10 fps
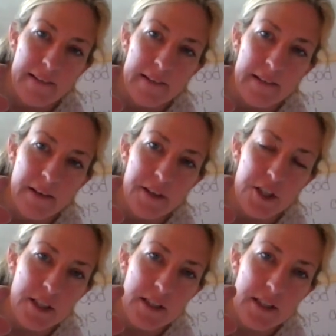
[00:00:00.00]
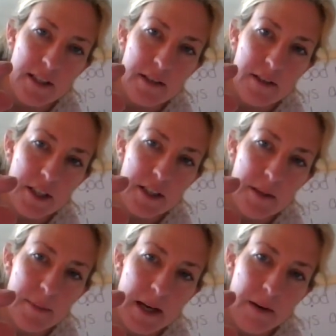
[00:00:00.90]
So if you just
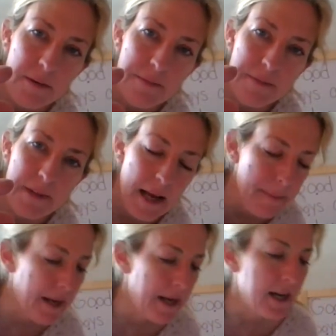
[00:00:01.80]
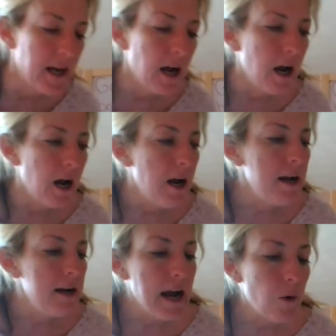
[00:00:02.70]
about that big.
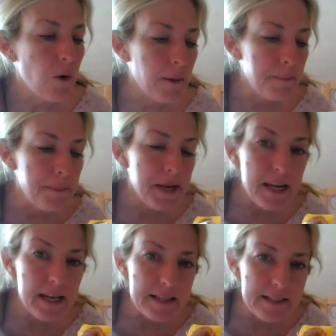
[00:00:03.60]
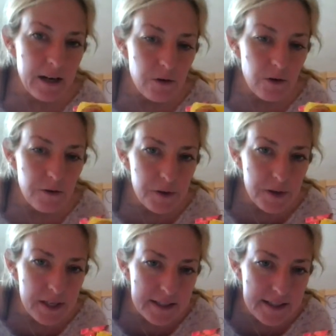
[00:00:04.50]
Now our beans, I don't know if you
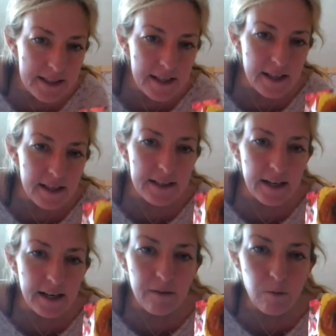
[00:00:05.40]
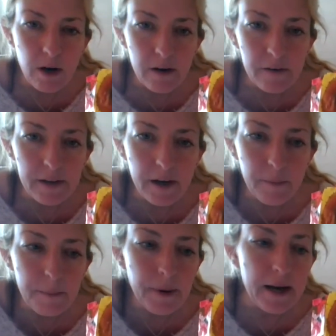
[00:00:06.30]
can see this, and I have water in there,
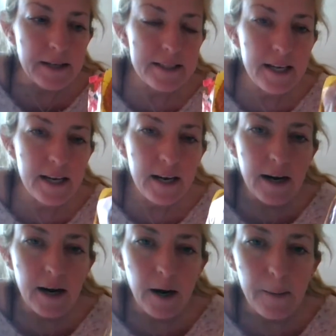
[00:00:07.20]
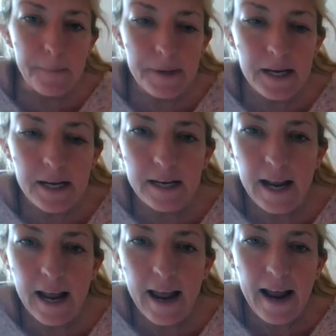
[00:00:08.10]
but our bean
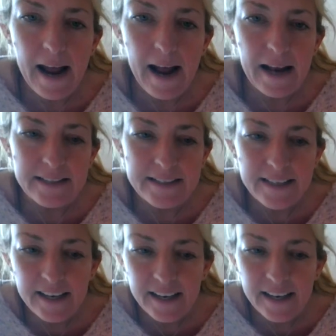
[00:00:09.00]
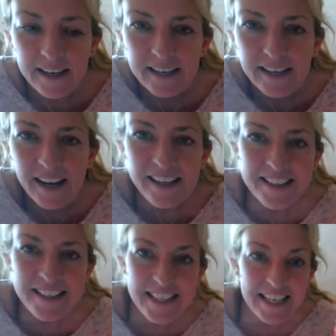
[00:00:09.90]
has a
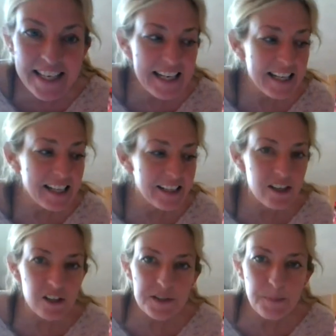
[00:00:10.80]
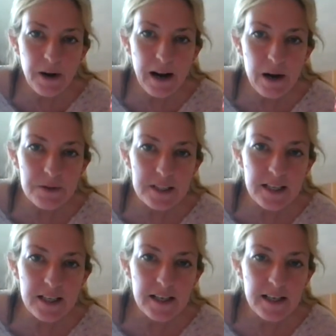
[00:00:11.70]
teeny little sprout.
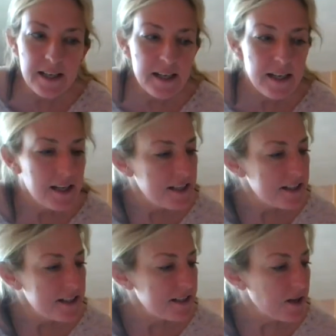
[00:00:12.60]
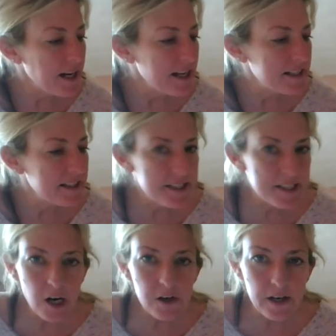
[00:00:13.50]
So it has
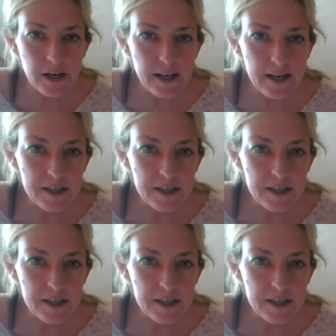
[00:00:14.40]
started.